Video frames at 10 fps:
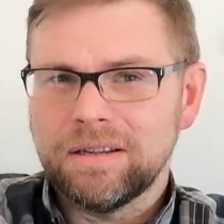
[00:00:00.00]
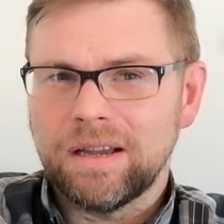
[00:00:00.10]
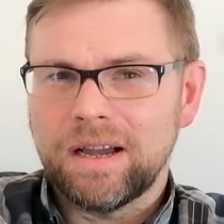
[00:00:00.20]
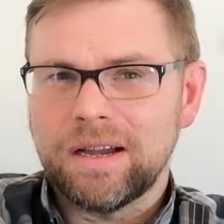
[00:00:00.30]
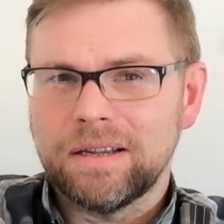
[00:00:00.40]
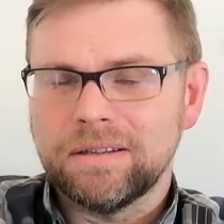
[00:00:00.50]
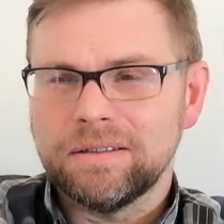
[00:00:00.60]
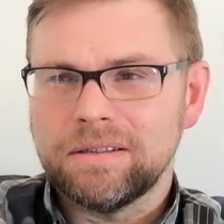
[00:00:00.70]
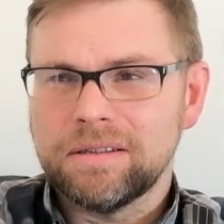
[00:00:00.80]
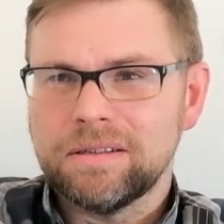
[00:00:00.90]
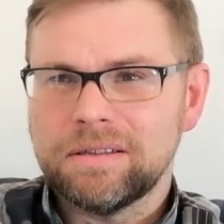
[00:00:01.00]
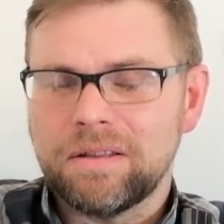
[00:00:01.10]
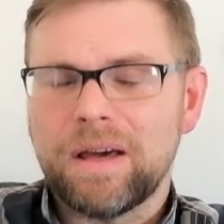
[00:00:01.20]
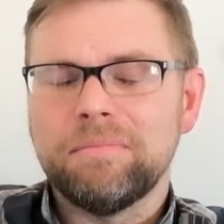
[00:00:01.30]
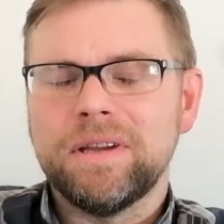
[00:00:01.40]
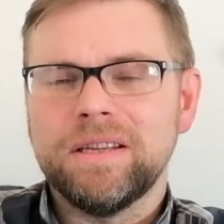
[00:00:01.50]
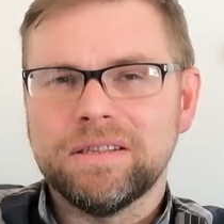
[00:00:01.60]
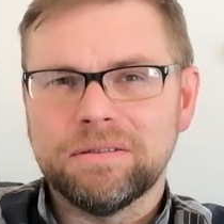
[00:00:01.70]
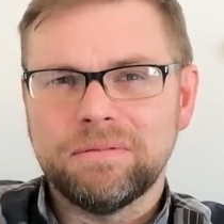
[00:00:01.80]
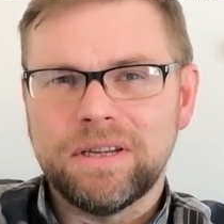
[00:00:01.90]
And so that
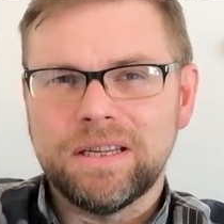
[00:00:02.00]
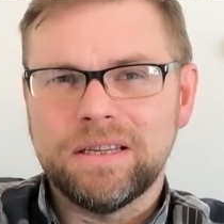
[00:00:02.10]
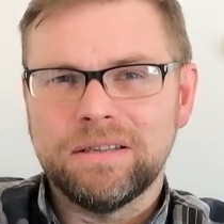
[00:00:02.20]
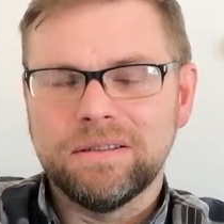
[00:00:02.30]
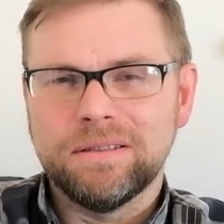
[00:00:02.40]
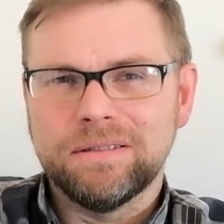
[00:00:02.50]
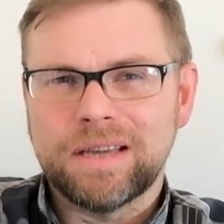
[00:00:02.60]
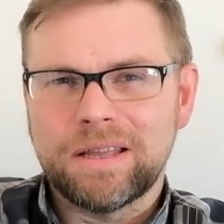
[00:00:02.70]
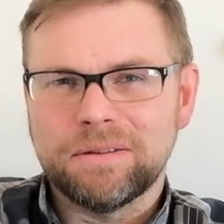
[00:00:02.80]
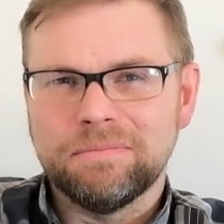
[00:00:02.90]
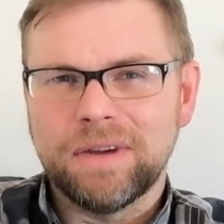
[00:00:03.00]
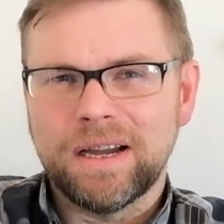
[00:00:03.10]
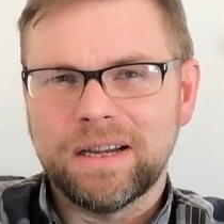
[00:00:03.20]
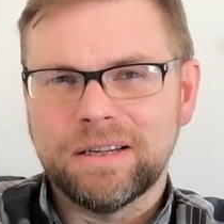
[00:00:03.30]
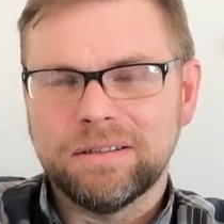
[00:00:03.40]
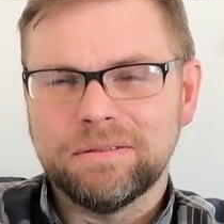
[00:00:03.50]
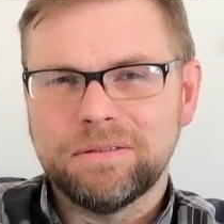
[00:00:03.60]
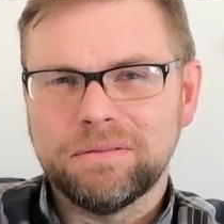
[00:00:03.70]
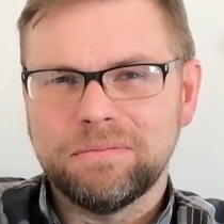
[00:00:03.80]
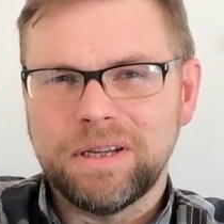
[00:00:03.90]
means that we take them and
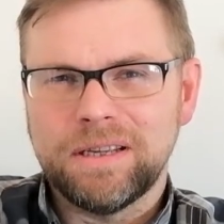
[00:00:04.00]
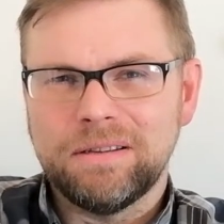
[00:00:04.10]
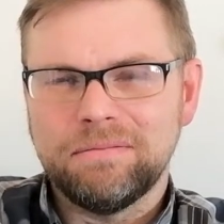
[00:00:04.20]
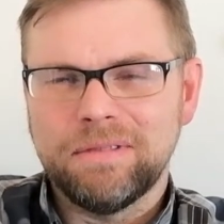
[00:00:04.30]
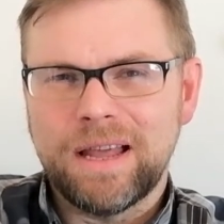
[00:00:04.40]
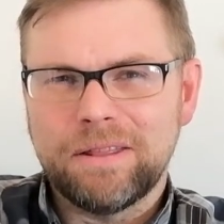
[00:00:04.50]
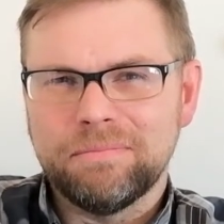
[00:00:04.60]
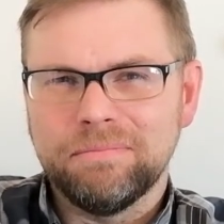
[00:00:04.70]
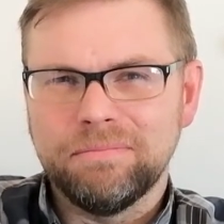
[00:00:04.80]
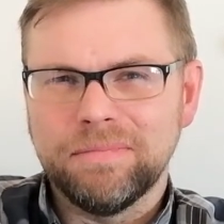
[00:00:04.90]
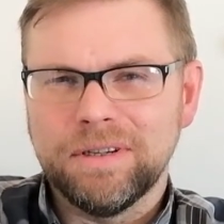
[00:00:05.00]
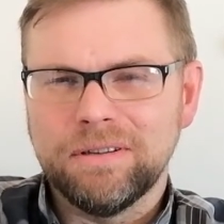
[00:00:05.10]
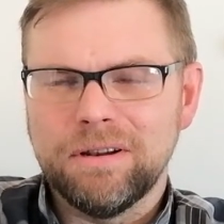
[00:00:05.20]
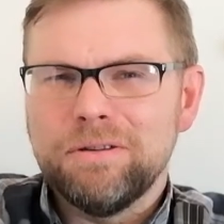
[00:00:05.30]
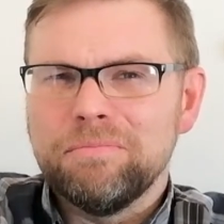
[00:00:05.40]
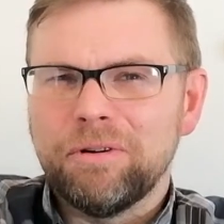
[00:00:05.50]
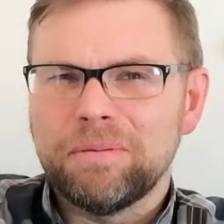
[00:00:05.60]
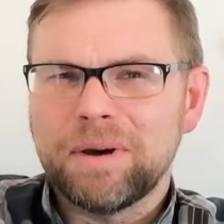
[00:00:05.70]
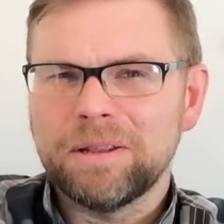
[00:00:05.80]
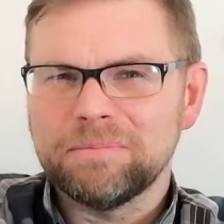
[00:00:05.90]
we let them learn more
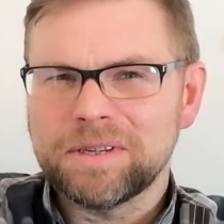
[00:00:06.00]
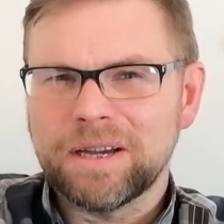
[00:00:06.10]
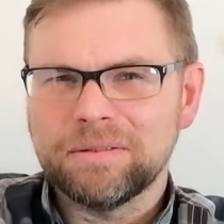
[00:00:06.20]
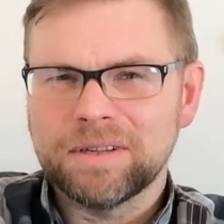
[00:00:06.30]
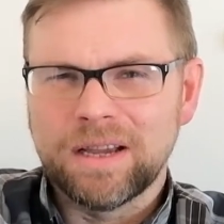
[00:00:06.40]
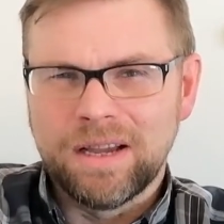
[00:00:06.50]
about themselves.